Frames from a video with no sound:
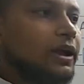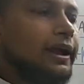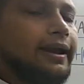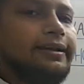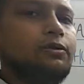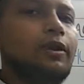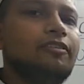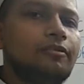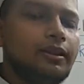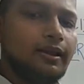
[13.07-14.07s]
and today
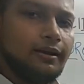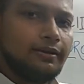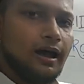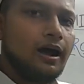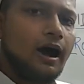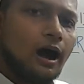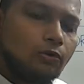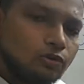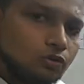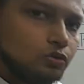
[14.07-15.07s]
we will learn
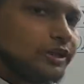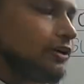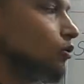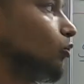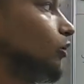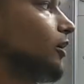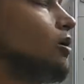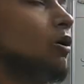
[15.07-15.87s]
how to decode